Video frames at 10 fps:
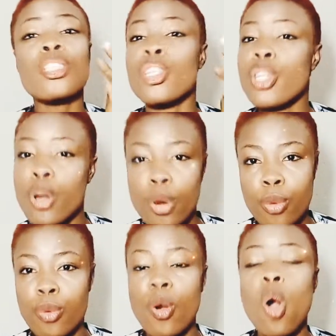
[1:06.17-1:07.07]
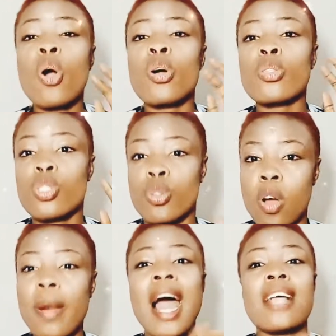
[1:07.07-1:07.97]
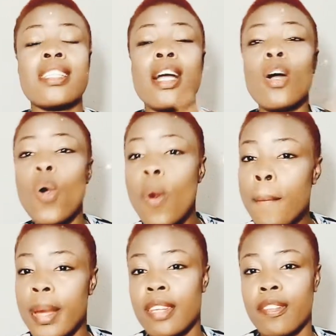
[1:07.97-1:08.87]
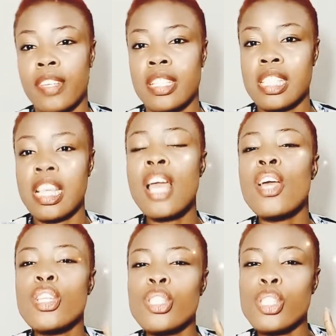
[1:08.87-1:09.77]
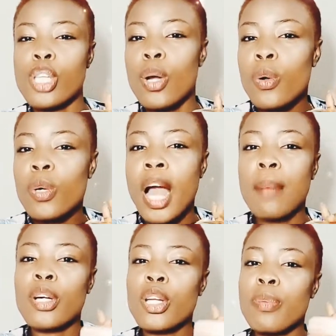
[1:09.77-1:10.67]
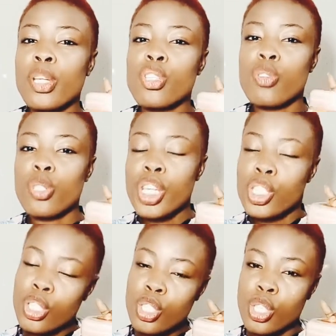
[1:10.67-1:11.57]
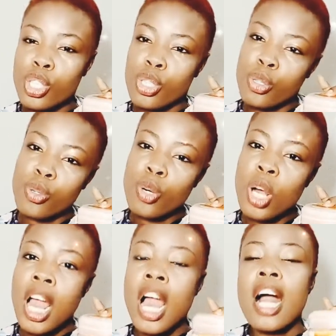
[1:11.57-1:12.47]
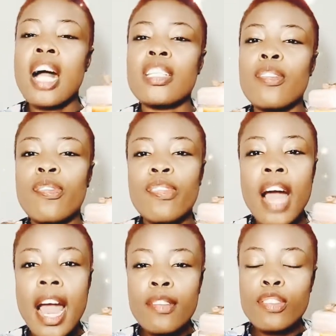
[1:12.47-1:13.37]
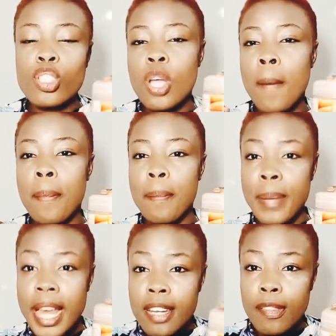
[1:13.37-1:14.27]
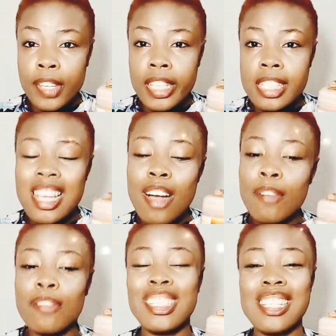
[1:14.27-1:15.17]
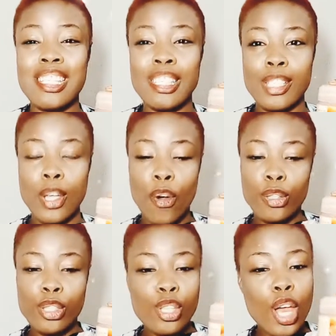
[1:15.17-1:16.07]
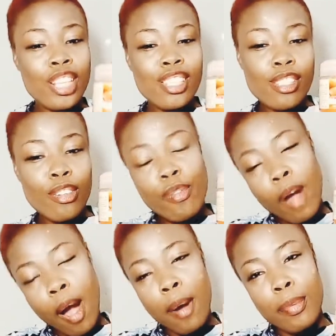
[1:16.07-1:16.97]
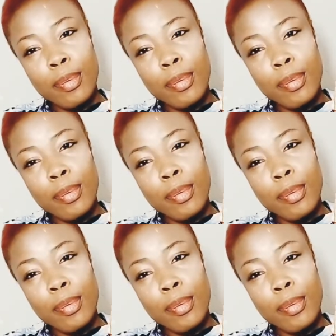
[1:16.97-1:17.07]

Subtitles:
No, all scrub has their own benefits. So I'm going to be introducing to you the 5 top benefits of this salt scrub.